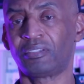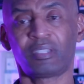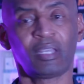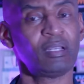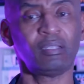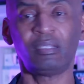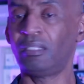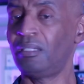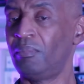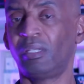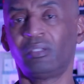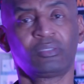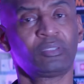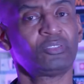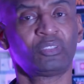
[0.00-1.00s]
send an
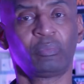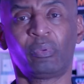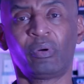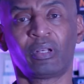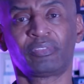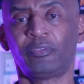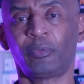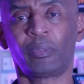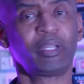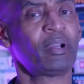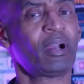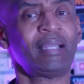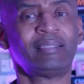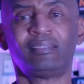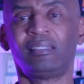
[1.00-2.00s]
email to support. If you're one of
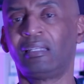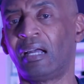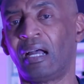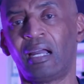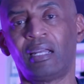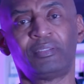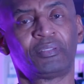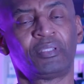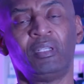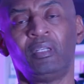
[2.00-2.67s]
your IT guys